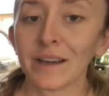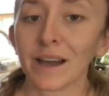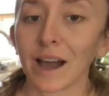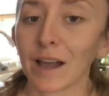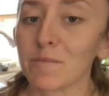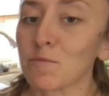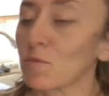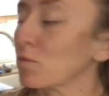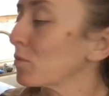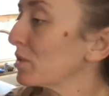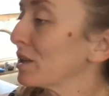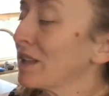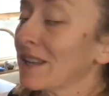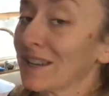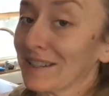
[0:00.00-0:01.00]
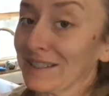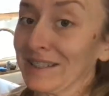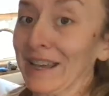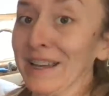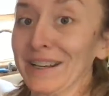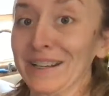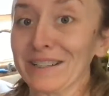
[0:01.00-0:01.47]
I'm really
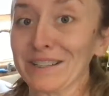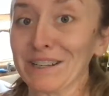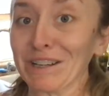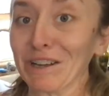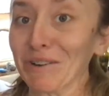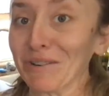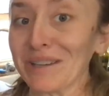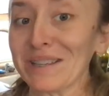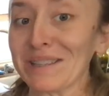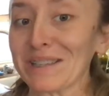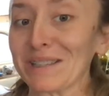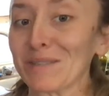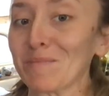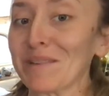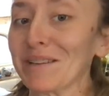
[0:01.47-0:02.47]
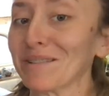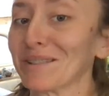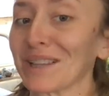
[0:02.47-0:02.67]
excited to go eat this meal.